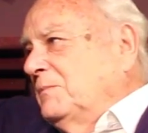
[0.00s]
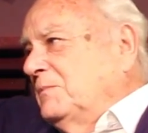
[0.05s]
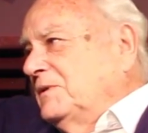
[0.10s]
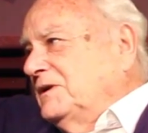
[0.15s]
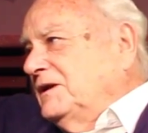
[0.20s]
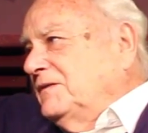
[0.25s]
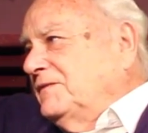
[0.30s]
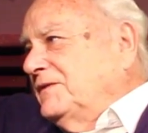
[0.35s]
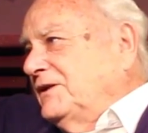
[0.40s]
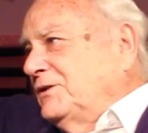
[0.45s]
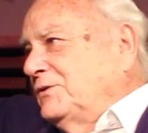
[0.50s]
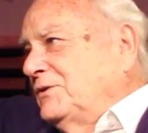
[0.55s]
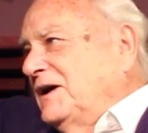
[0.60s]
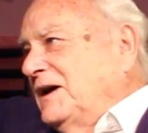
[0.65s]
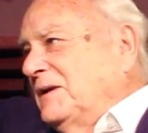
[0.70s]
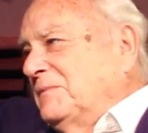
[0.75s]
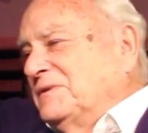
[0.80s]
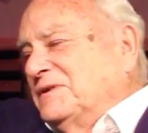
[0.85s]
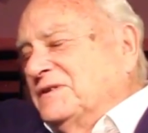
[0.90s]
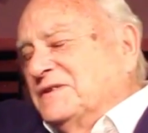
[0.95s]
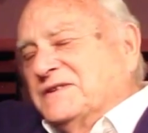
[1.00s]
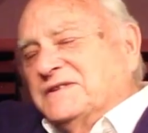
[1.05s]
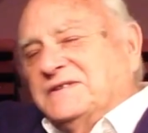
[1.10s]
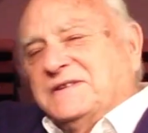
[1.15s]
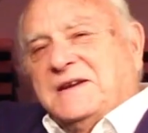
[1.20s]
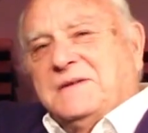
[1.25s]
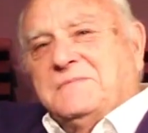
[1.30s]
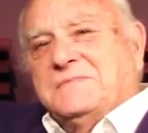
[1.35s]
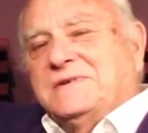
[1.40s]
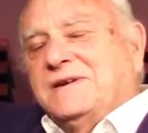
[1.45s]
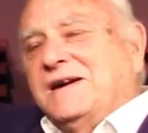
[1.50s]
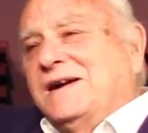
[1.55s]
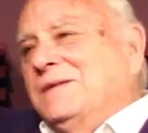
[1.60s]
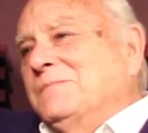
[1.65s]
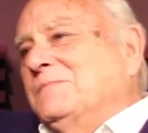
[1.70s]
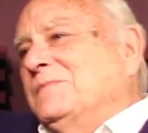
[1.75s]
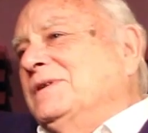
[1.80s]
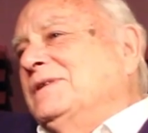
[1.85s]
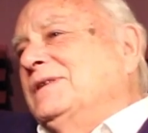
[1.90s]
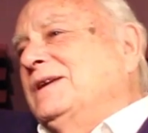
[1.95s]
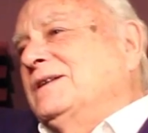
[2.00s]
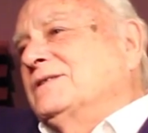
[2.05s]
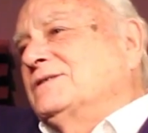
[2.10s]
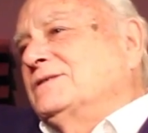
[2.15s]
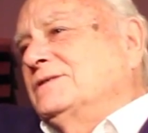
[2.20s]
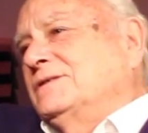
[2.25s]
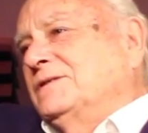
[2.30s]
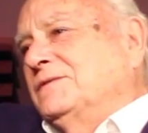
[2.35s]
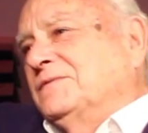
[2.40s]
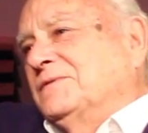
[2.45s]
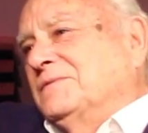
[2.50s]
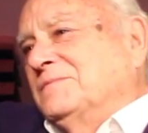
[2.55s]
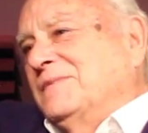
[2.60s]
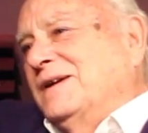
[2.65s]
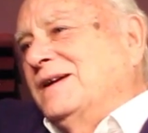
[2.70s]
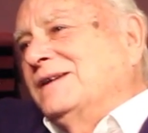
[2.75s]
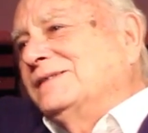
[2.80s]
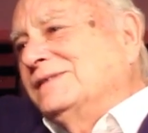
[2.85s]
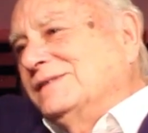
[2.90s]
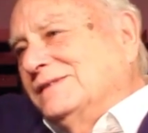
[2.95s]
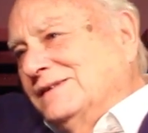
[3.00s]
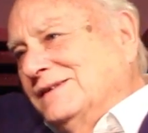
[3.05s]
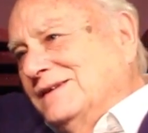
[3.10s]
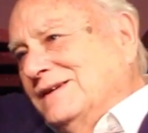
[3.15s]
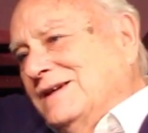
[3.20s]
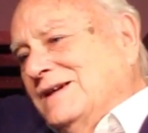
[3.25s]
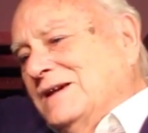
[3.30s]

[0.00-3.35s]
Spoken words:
believe they all happen at the same time, but that's a different matter.